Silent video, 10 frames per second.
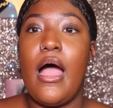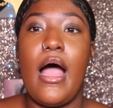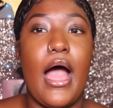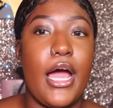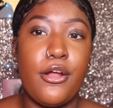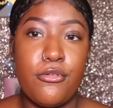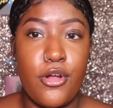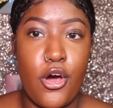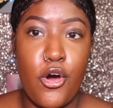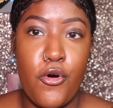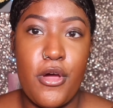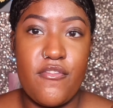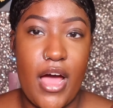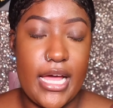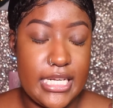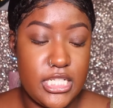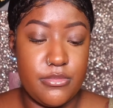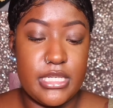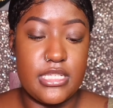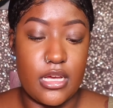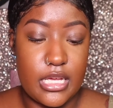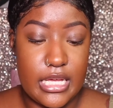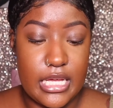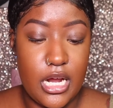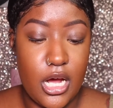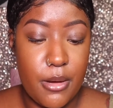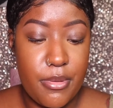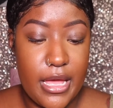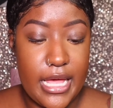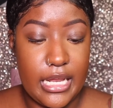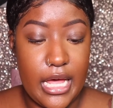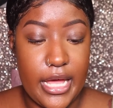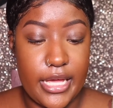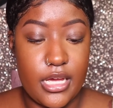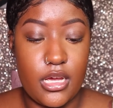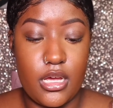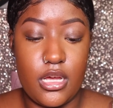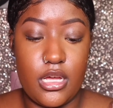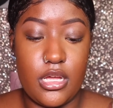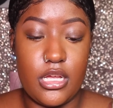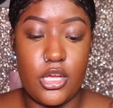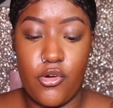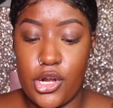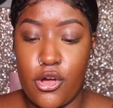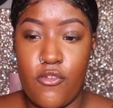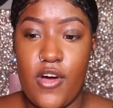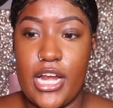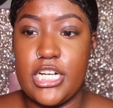I don't know if I need to be sucking it up and like going to go find a